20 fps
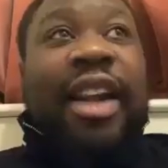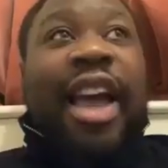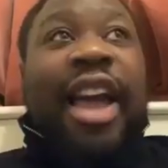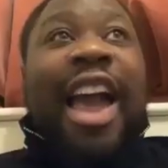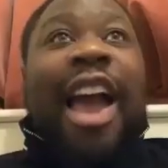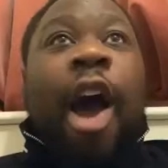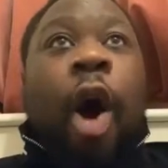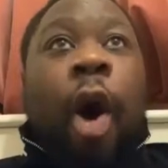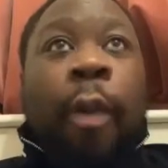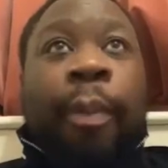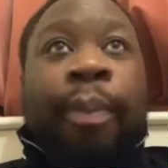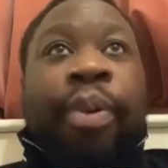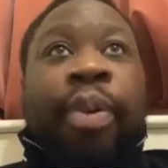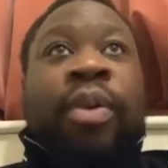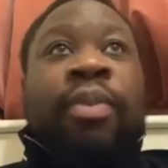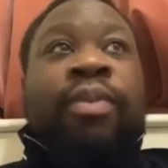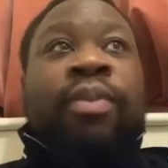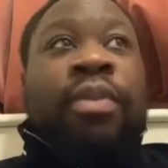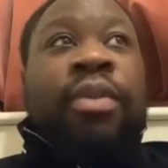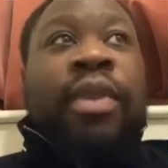of help
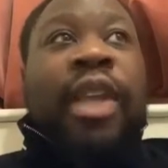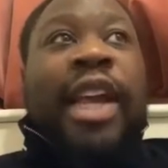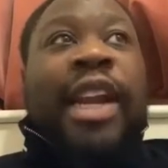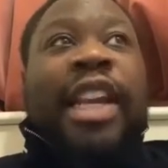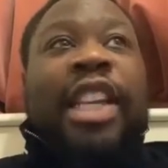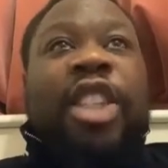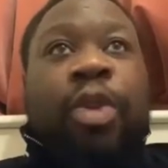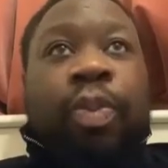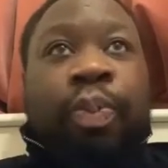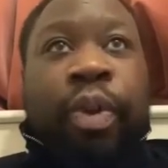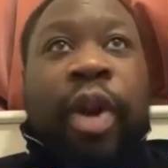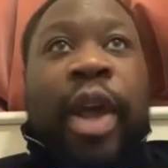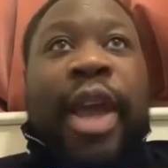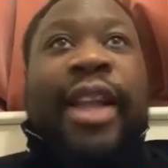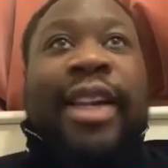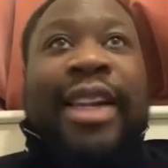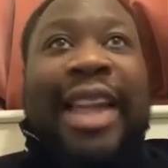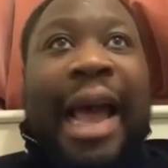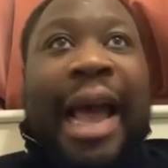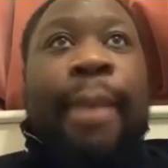and exploit
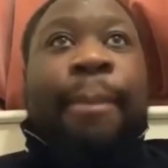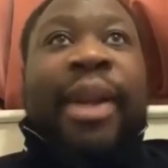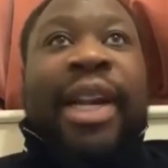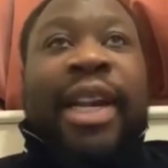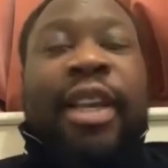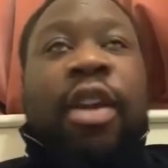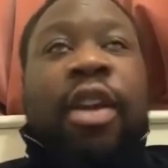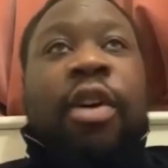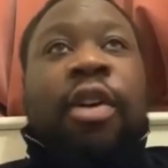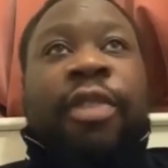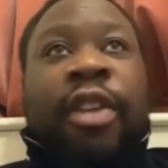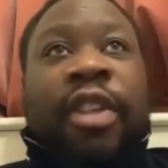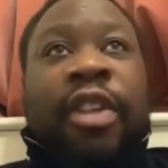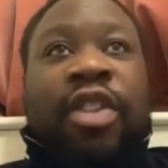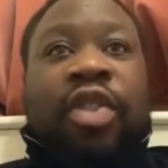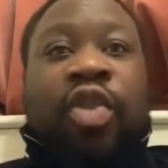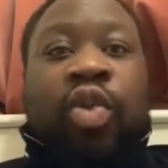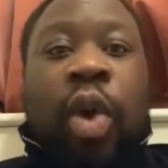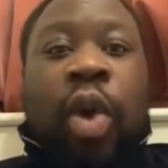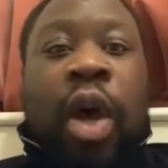that ability of his
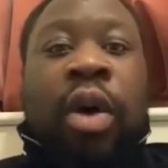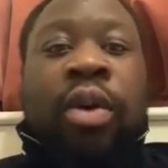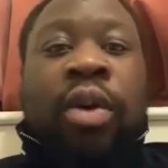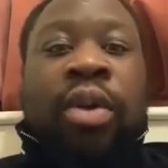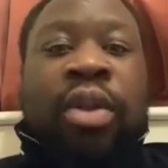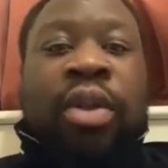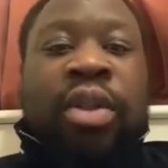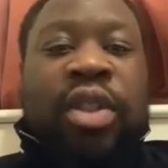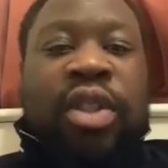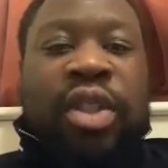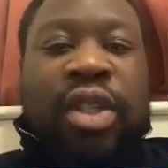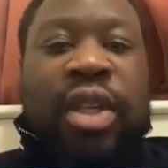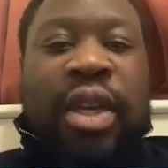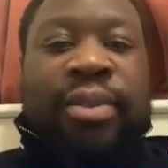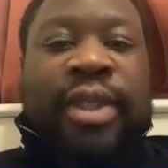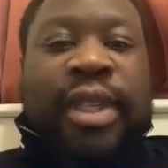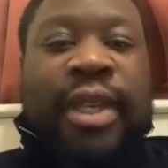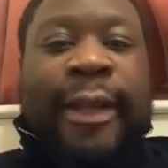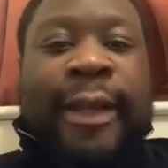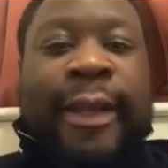as well. Do you see what I'm
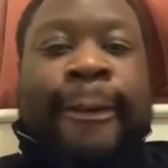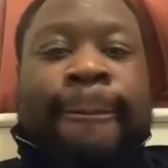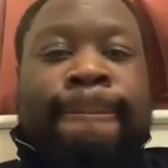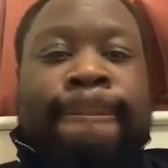saying?